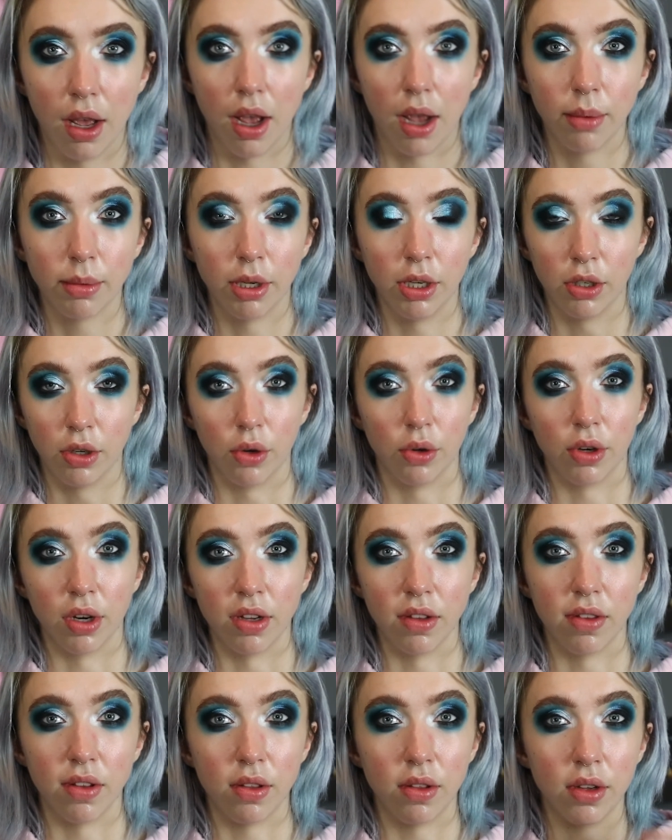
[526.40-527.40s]
I'm gonna go
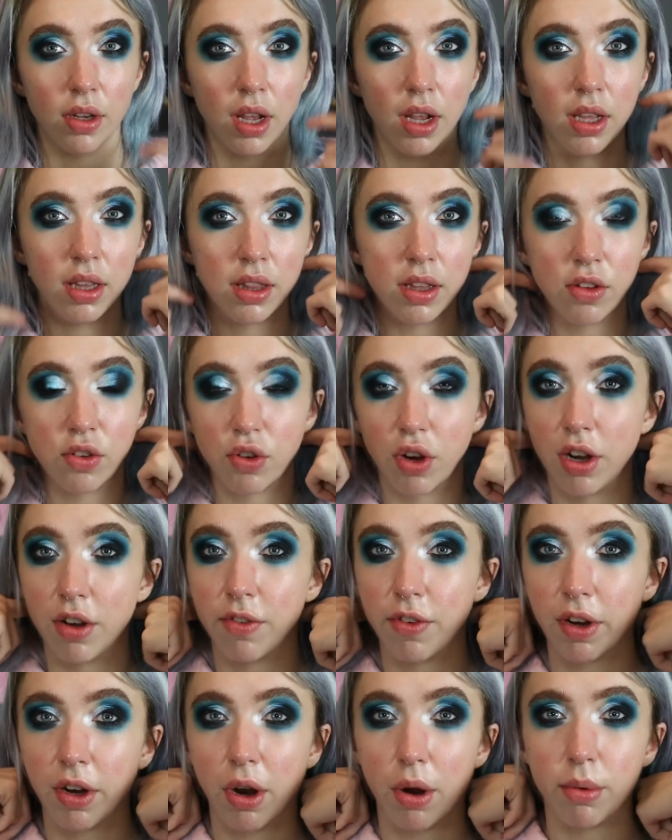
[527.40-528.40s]
crazy looking at these, trying to
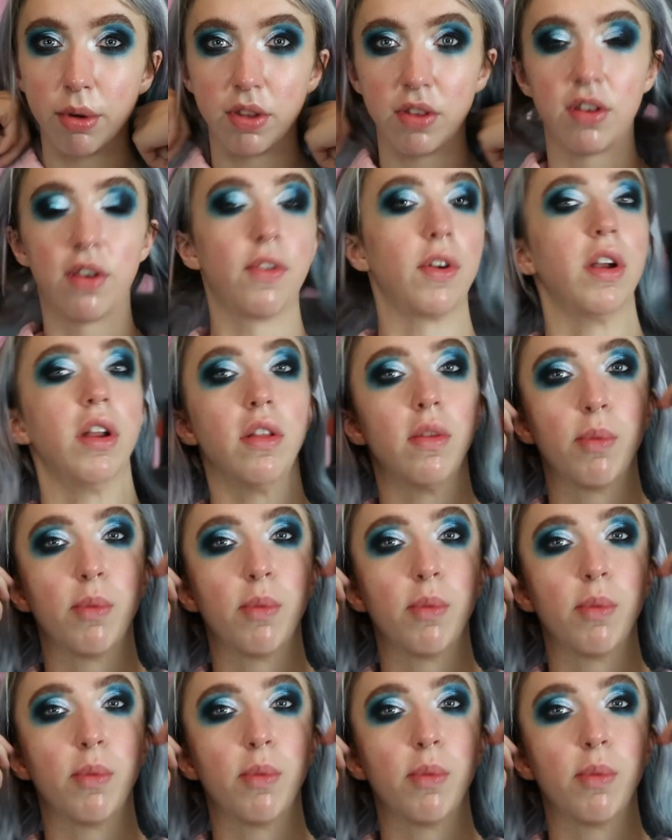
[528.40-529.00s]
figure out what's different.